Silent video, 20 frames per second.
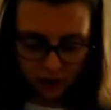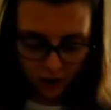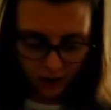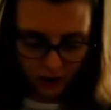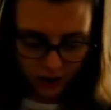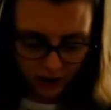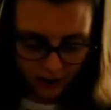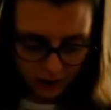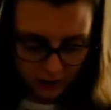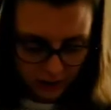
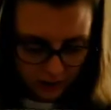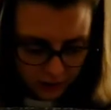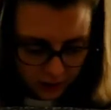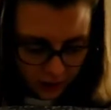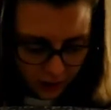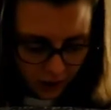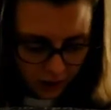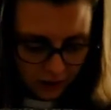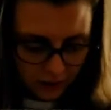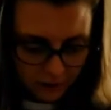on
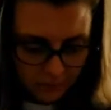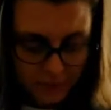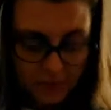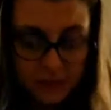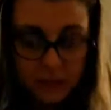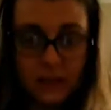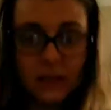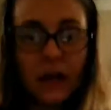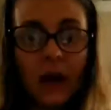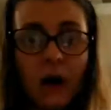
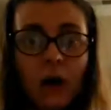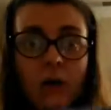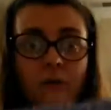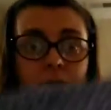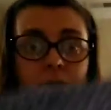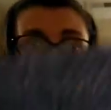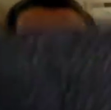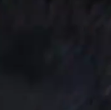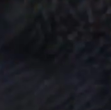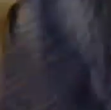and see how it
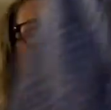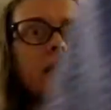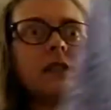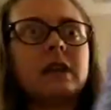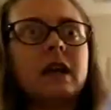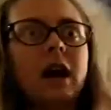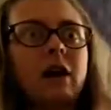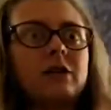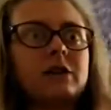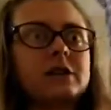fits and
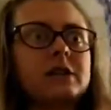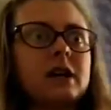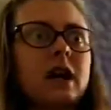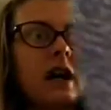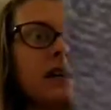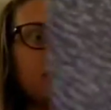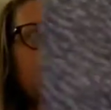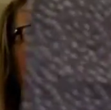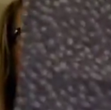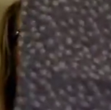see how the
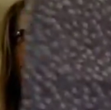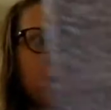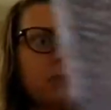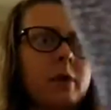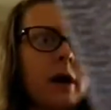sizing is.